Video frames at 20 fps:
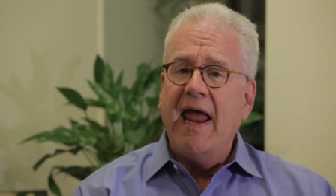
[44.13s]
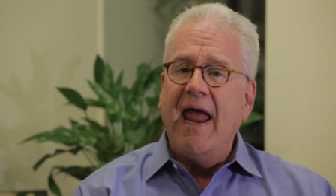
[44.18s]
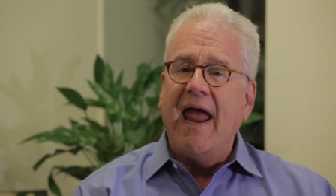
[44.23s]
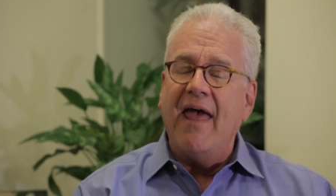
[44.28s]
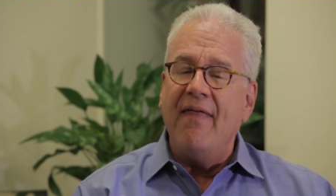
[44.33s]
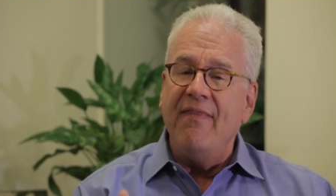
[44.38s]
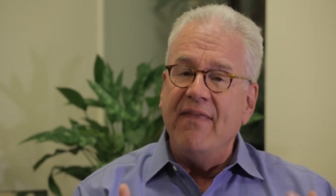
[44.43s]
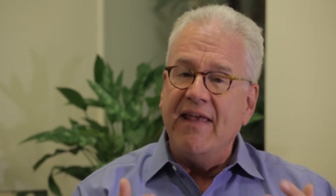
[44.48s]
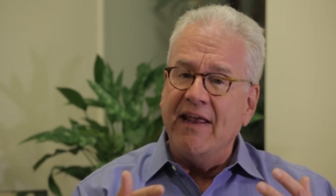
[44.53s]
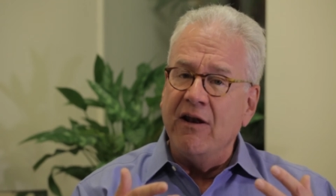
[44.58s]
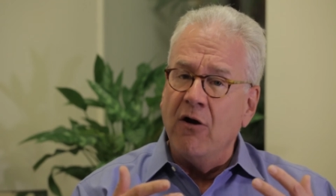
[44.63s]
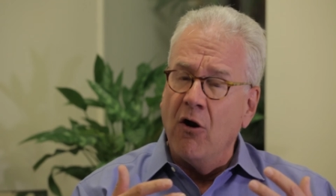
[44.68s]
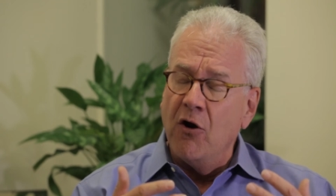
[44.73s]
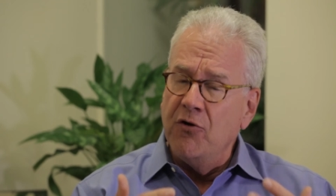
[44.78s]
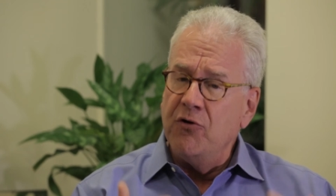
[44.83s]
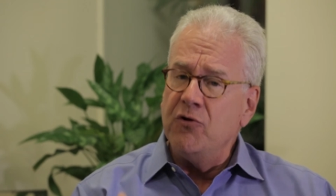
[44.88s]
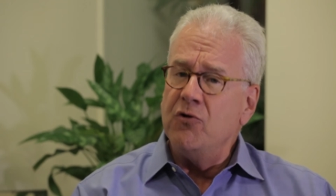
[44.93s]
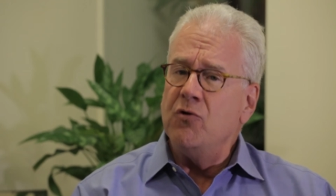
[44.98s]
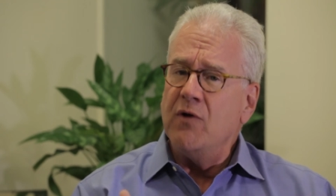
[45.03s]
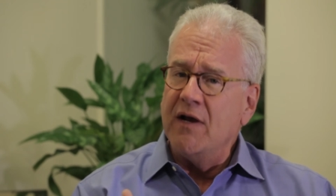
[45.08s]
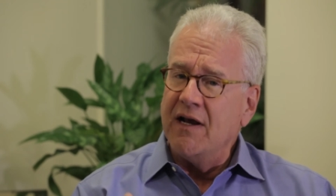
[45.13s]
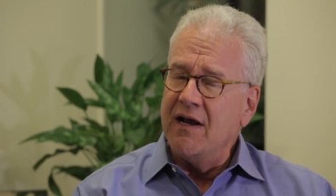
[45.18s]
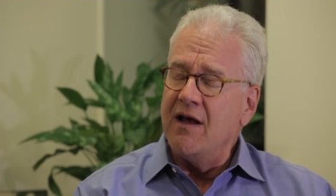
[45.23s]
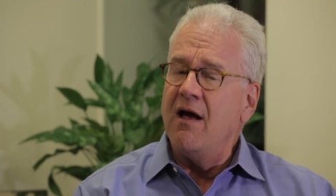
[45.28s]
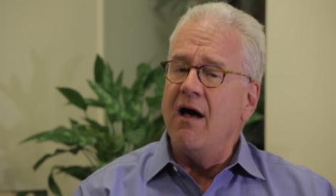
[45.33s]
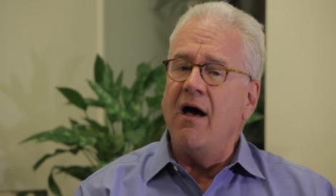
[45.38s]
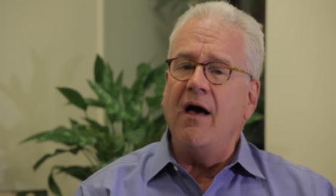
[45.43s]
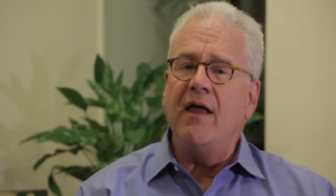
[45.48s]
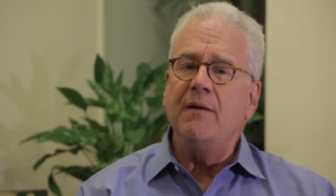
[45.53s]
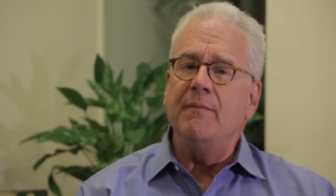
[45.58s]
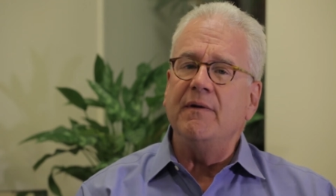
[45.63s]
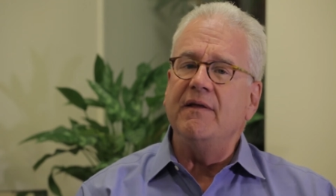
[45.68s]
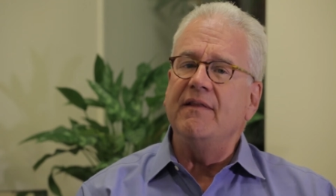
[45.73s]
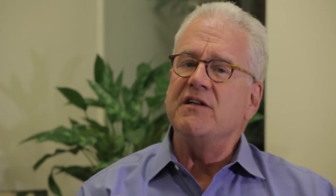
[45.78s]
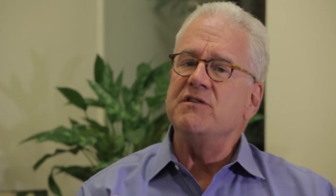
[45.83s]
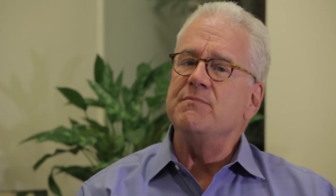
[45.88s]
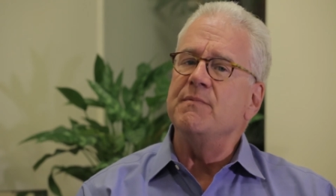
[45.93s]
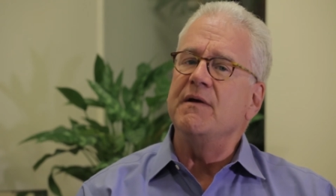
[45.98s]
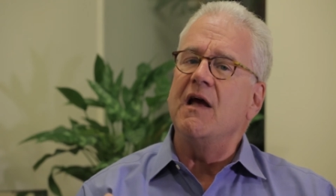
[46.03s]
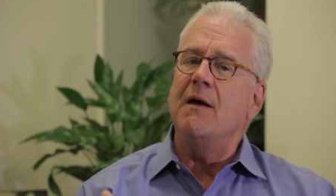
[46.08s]
And in our new economy,
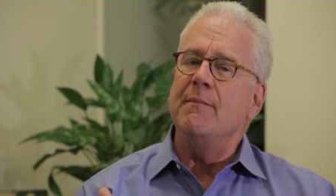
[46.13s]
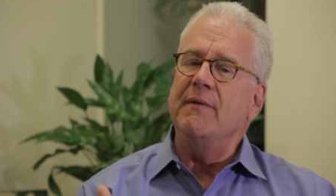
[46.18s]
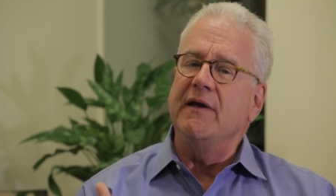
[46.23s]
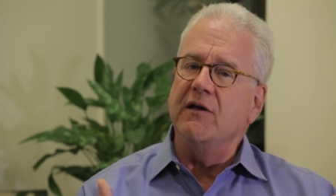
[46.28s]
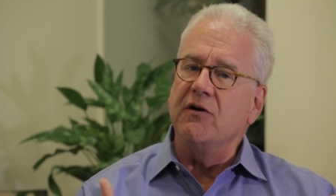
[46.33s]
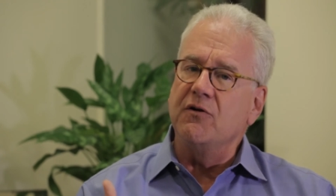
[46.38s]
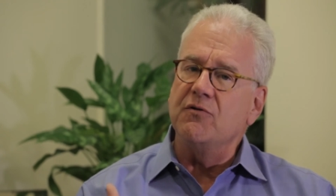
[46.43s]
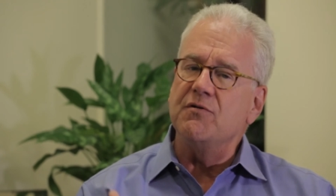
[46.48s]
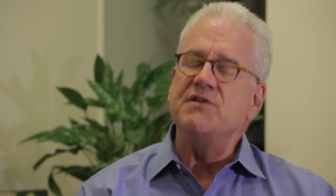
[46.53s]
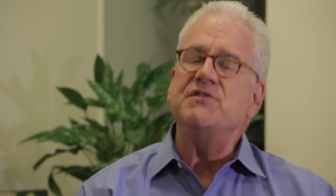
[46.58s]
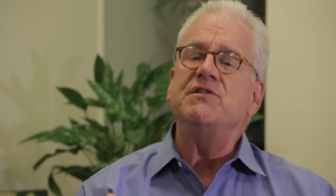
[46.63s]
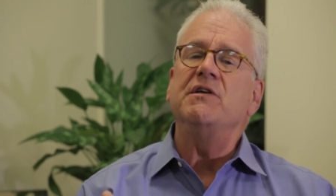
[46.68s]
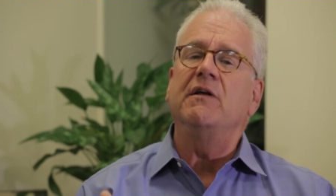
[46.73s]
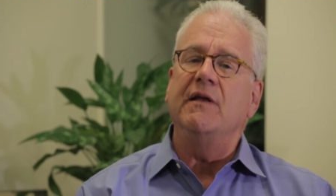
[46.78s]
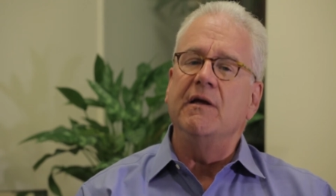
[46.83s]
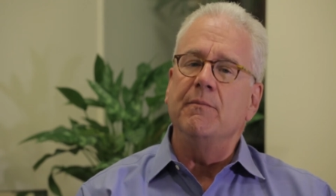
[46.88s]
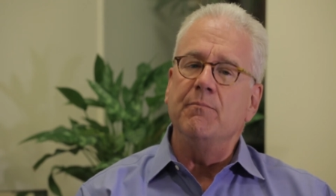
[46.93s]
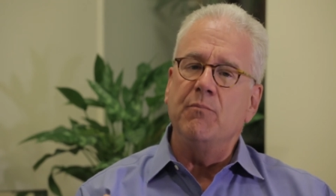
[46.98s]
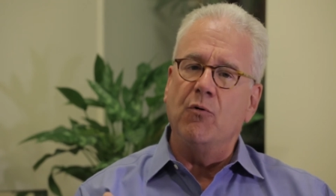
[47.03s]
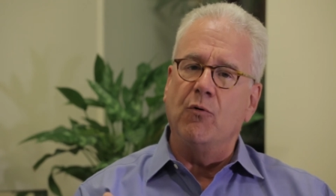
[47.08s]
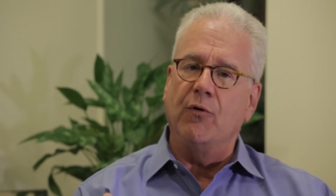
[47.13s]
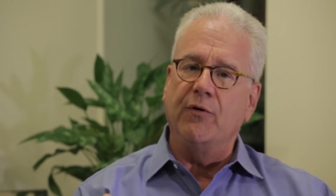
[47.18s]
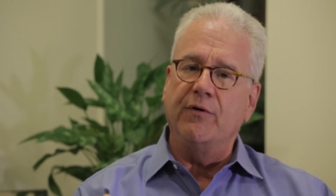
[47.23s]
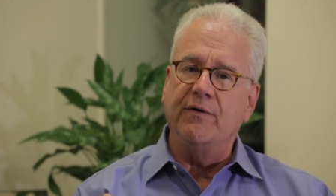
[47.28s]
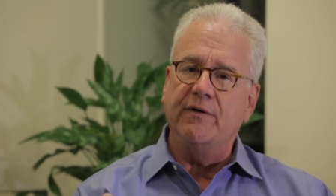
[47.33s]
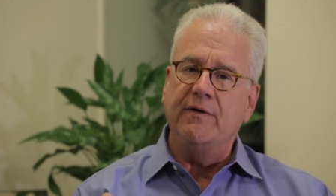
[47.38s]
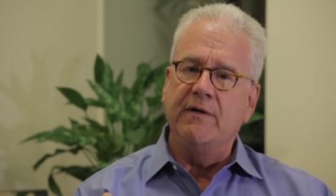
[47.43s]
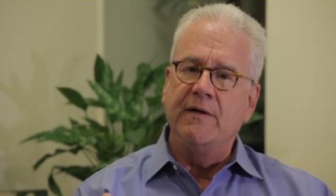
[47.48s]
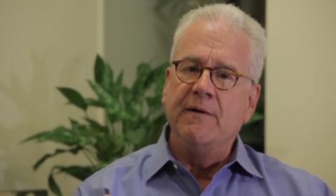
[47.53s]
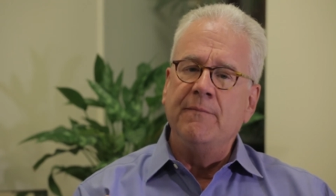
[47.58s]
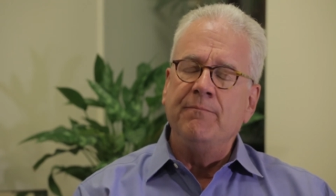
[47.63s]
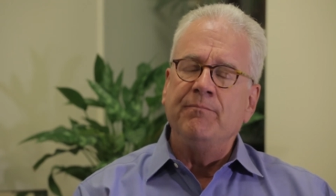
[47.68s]
that's becoming increasingly important.